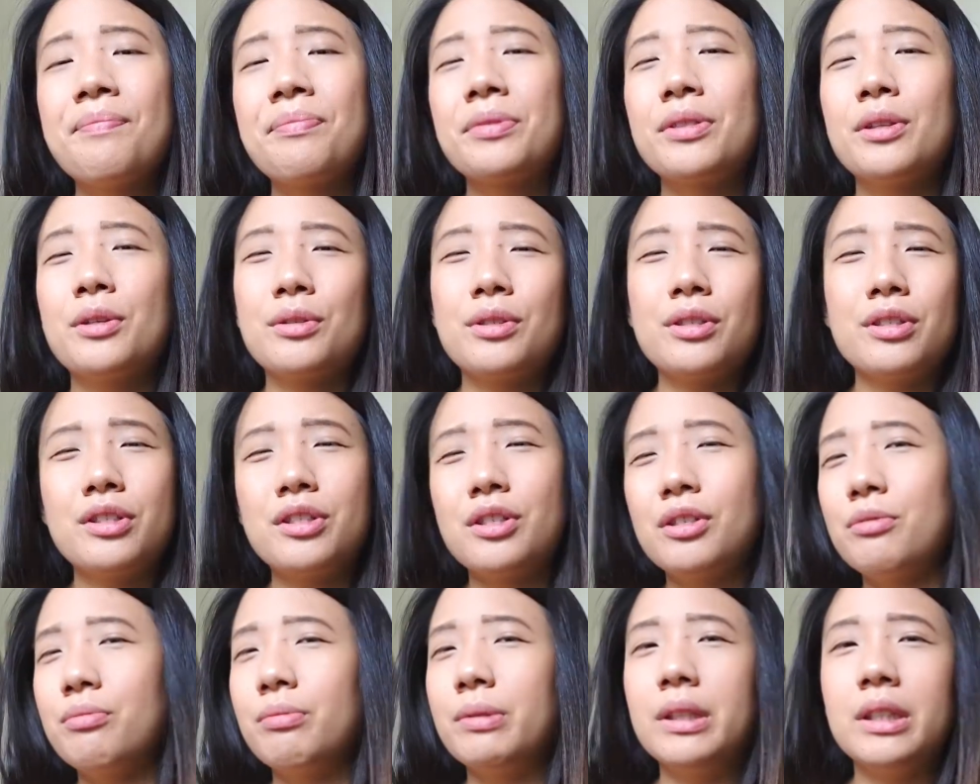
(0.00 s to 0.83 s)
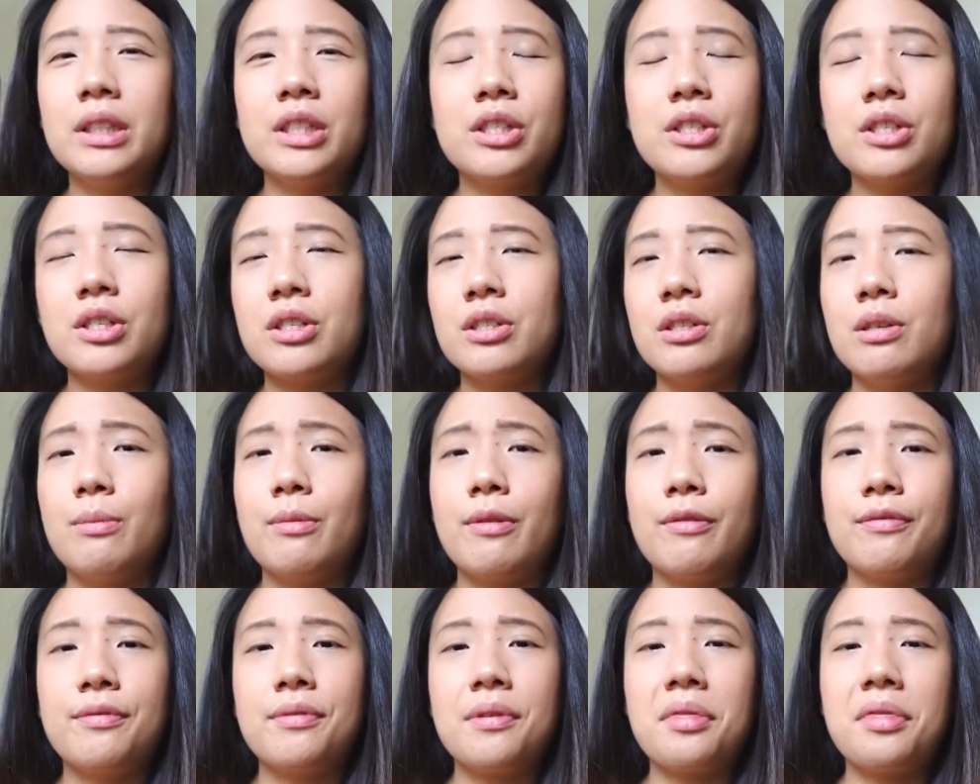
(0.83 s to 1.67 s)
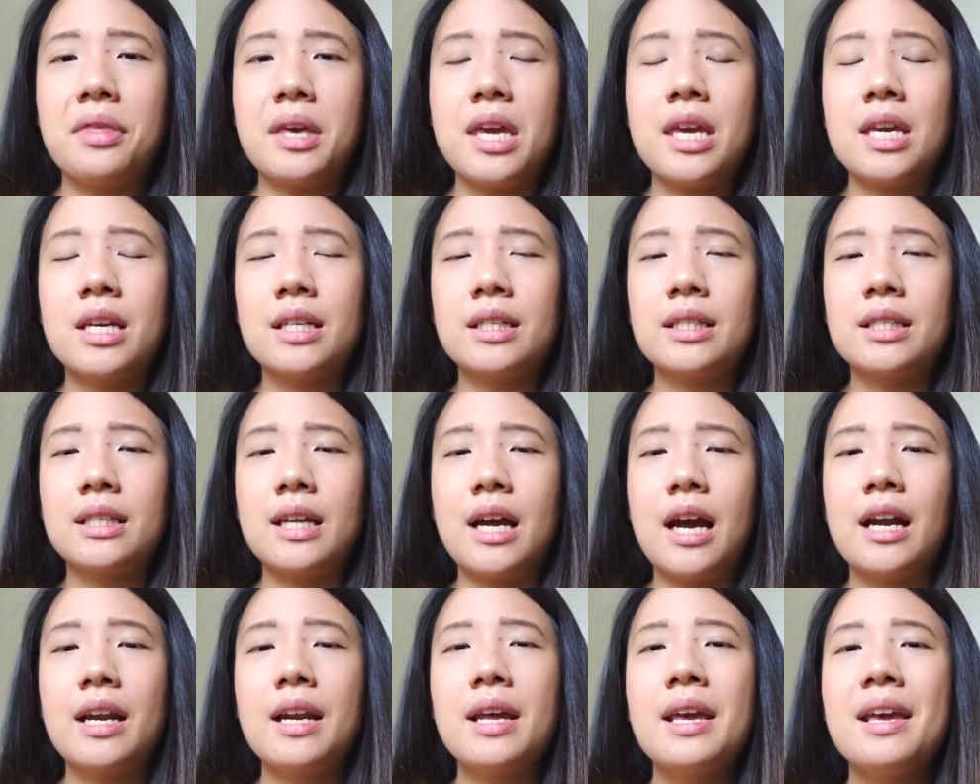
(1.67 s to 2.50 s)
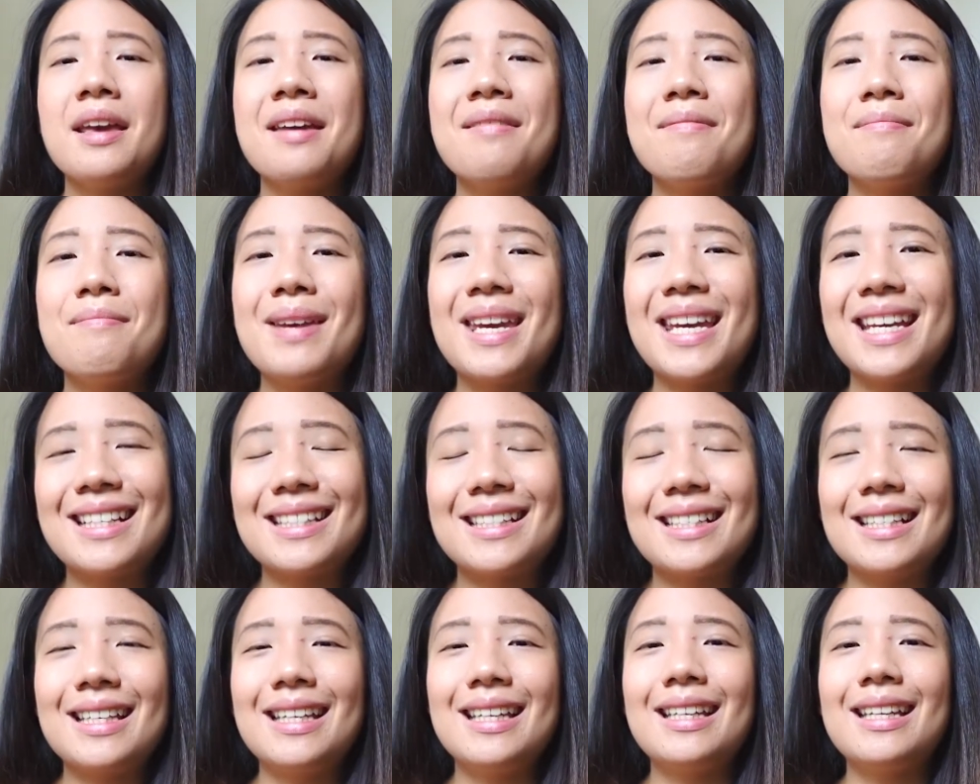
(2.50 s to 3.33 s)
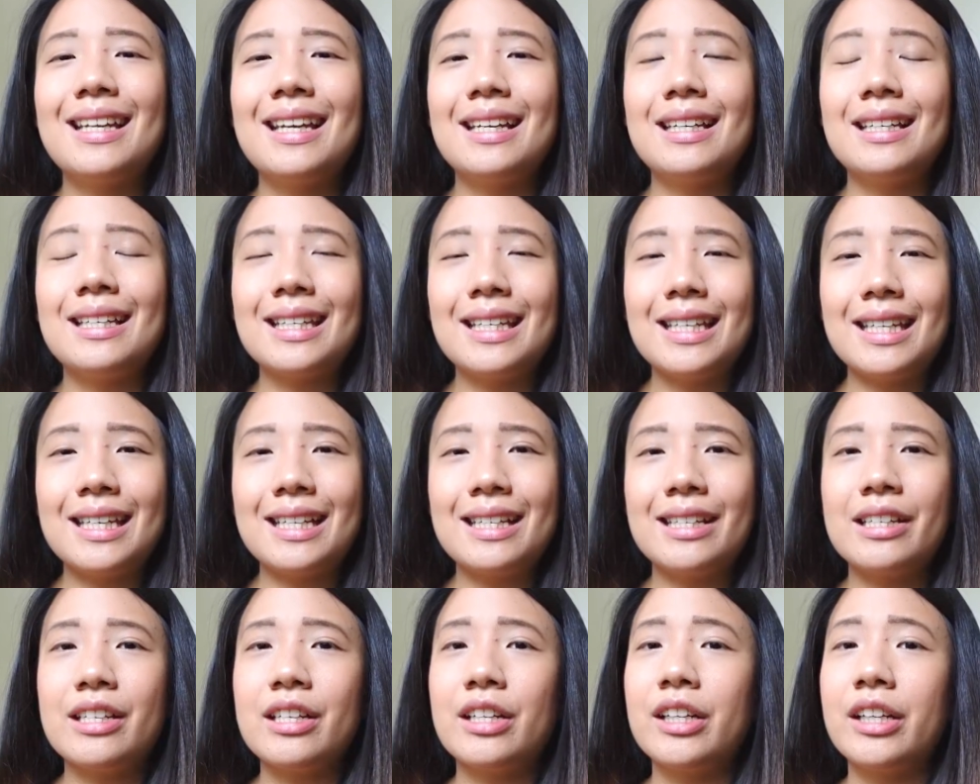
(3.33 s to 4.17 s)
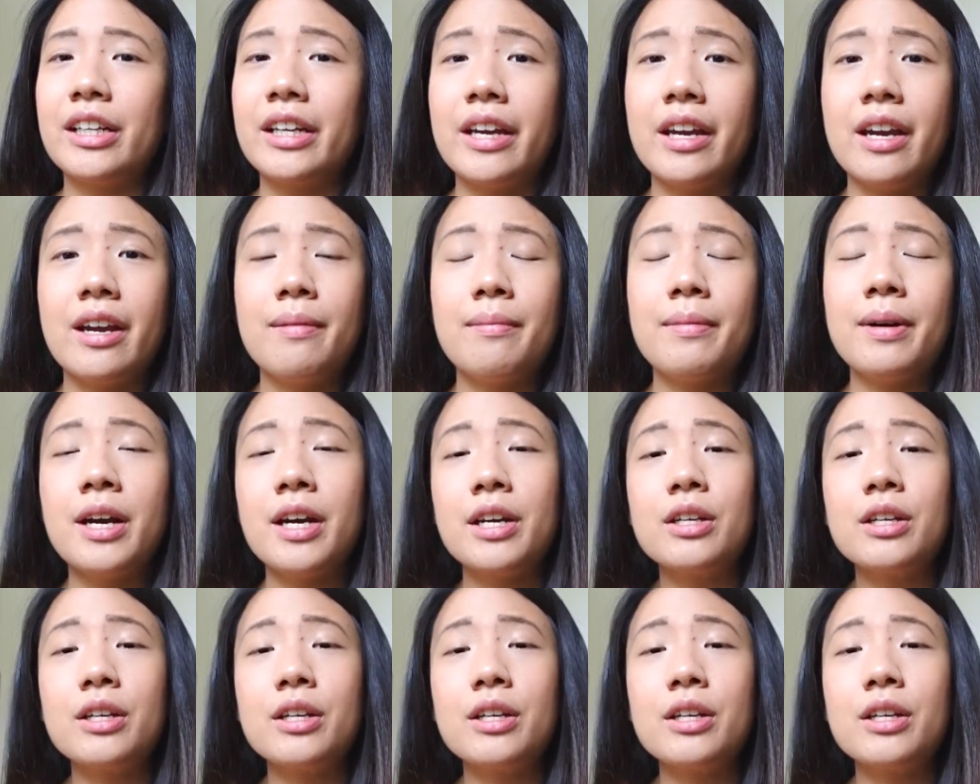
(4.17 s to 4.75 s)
those are just really just some of the things that makes it an easier camera.